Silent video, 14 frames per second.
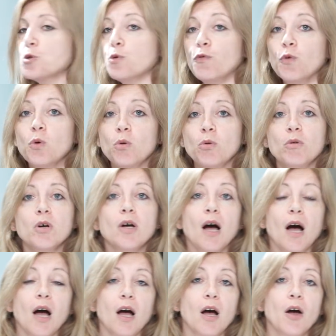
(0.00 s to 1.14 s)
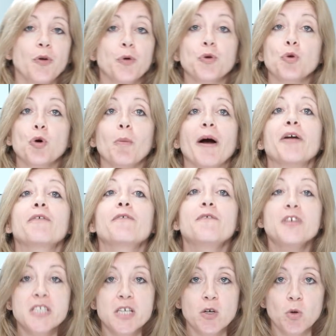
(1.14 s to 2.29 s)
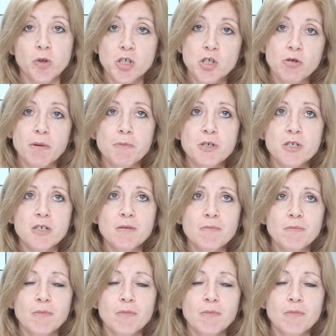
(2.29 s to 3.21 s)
of all, you could talk about your physical description.